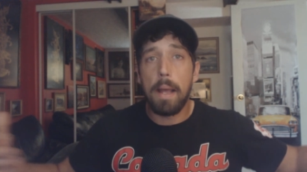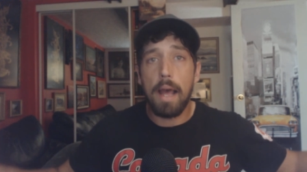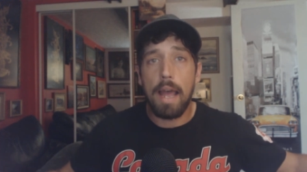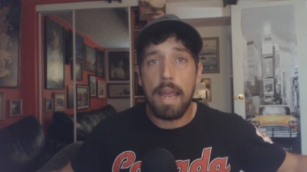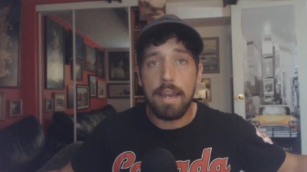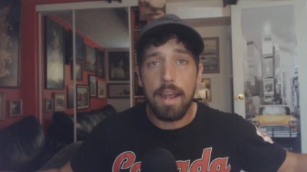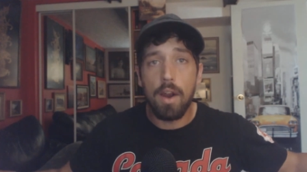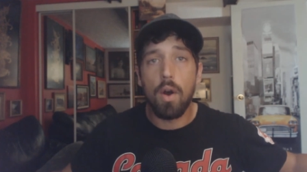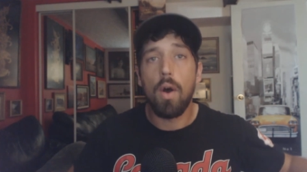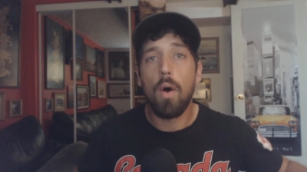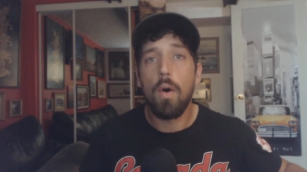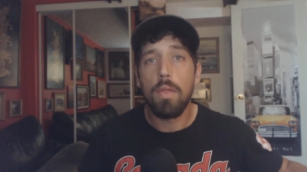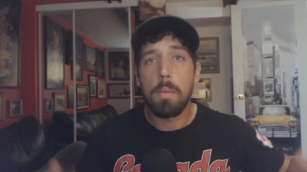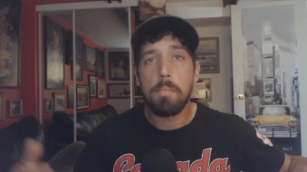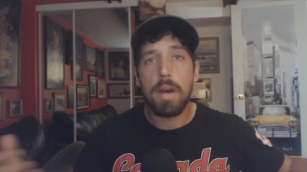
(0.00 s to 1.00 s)
and
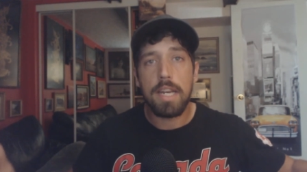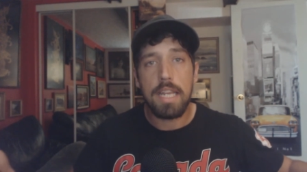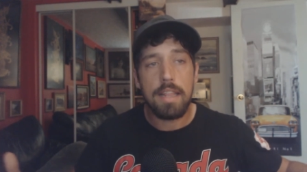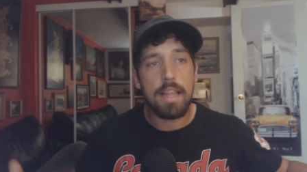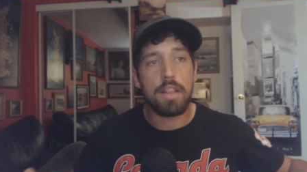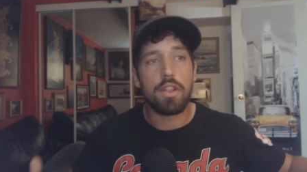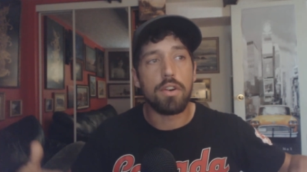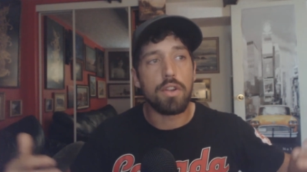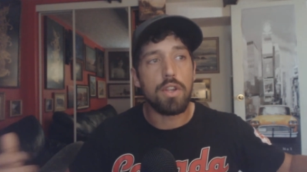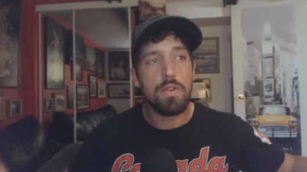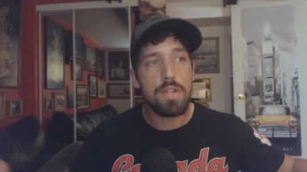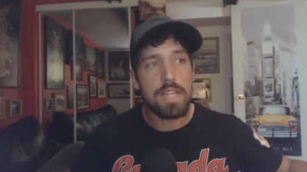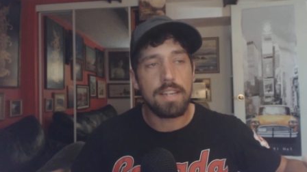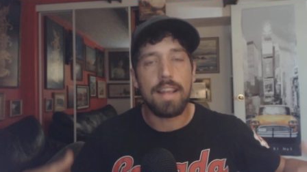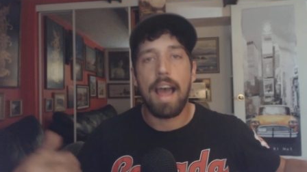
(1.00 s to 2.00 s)
all the money that they're
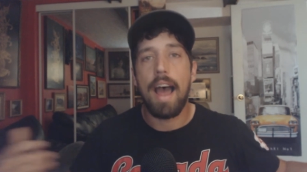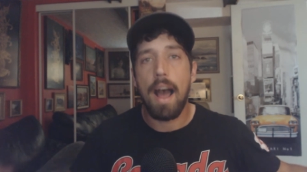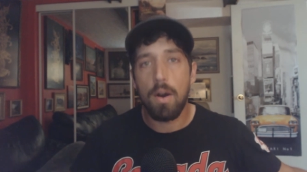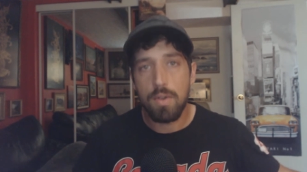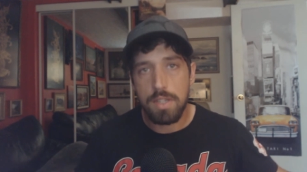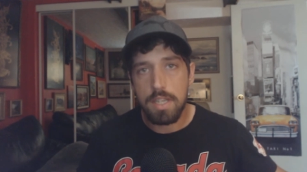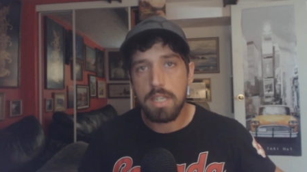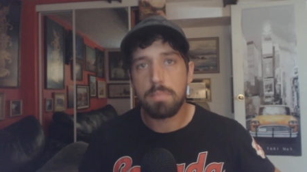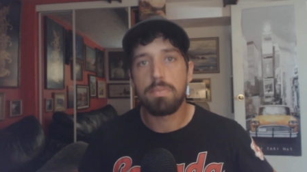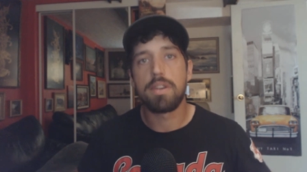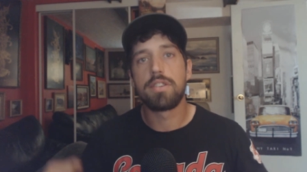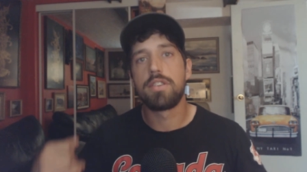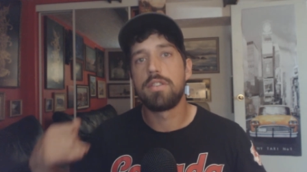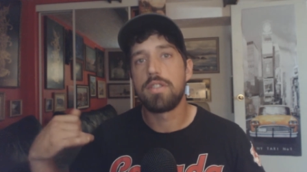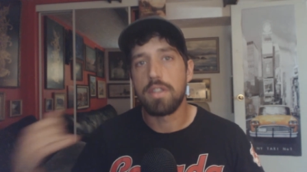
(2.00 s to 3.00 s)
using to house these
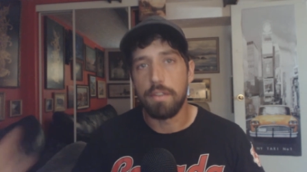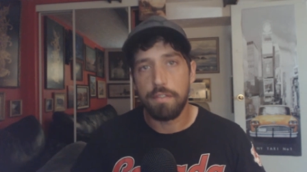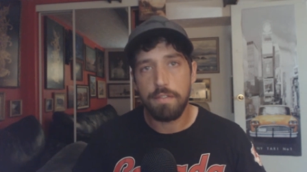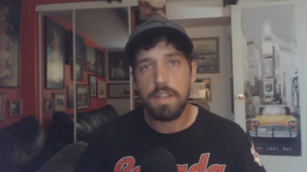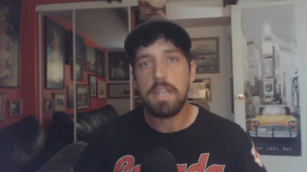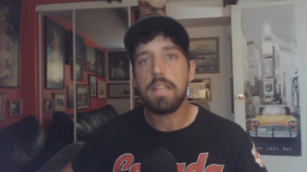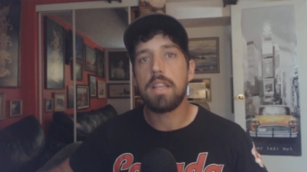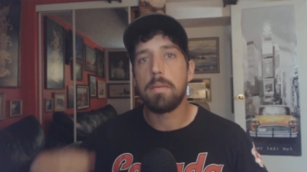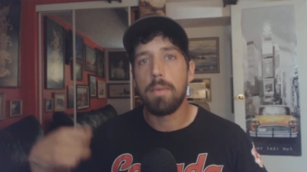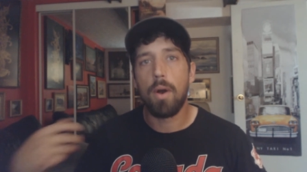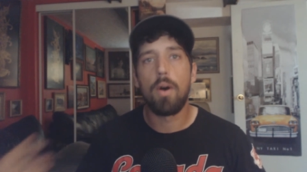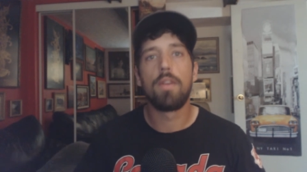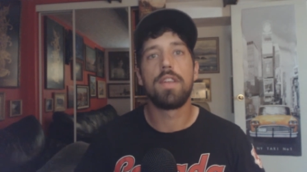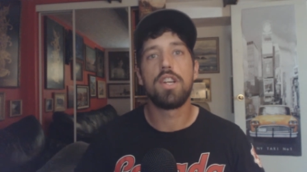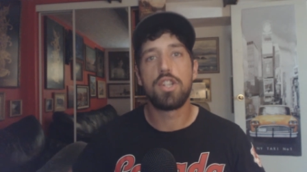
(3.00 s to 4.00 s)
prisoners, to feed them, and
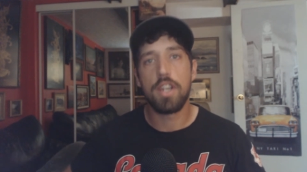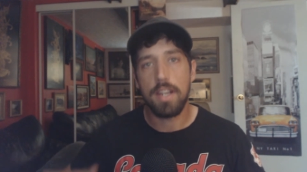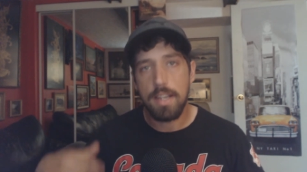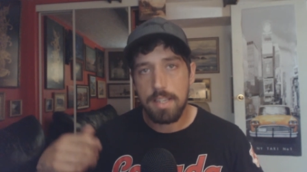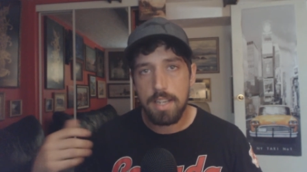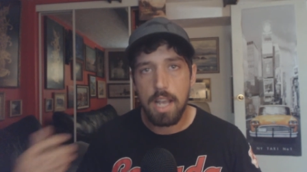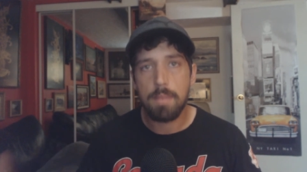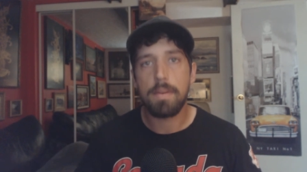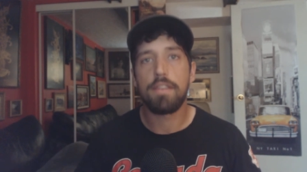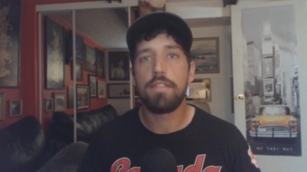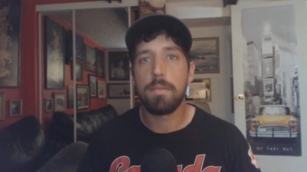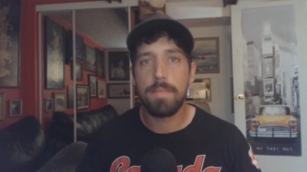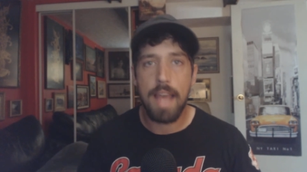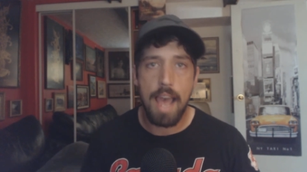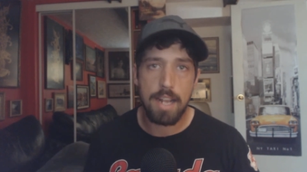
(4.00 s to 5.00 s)
all this shit is coming
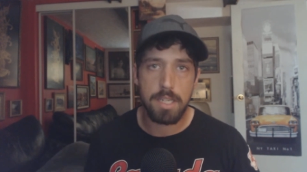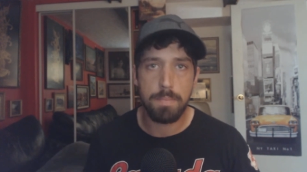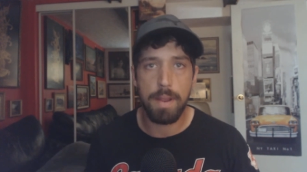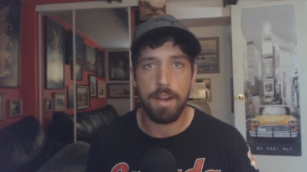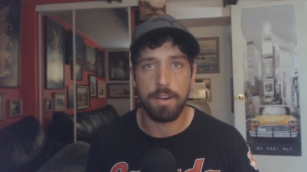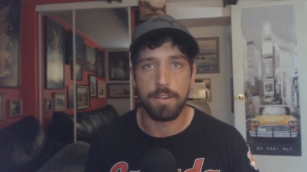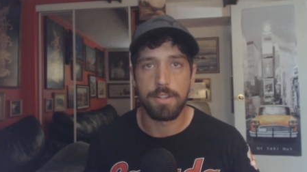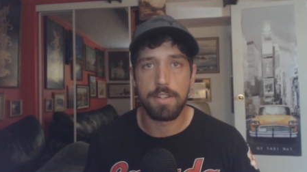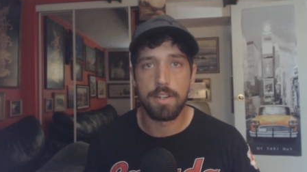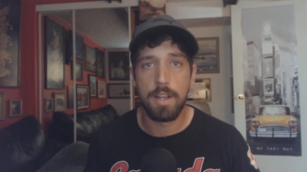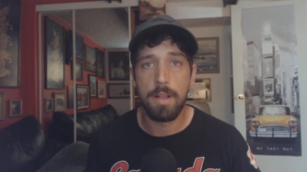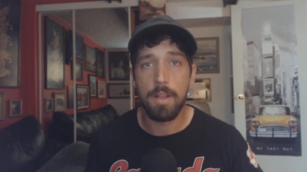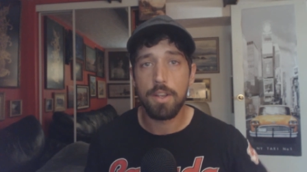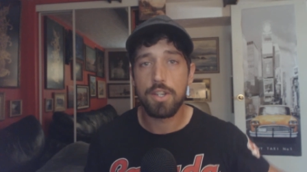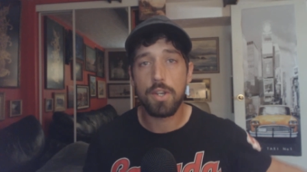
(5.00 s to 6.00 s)
from taxpayers.
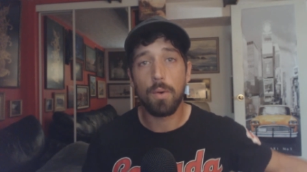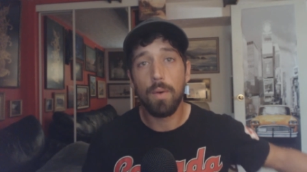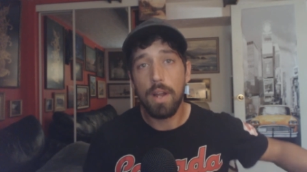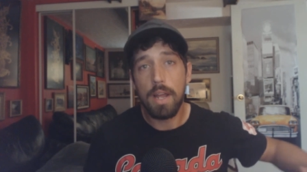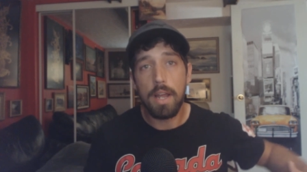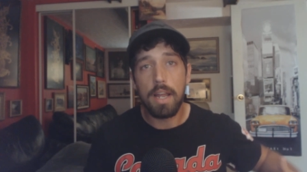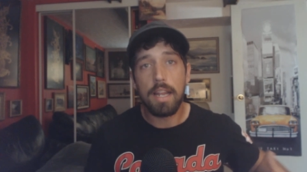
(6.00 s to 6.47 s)
So